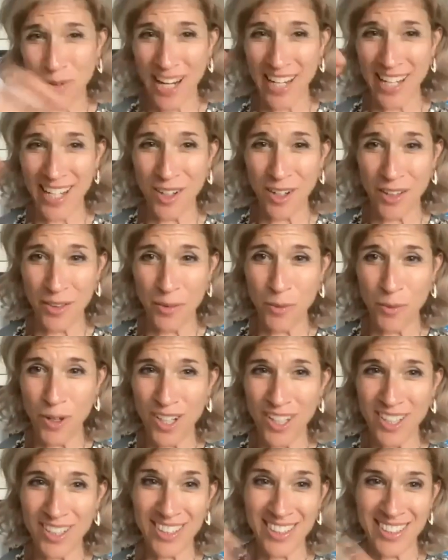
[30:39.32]
write Let's it on pump
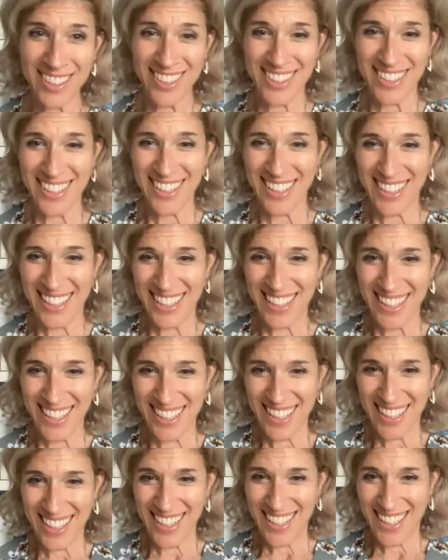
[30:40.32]
the, the brakes, please.
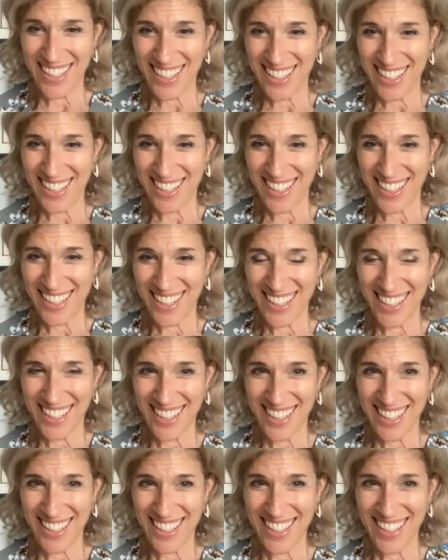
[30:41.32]
Let's pump them. No,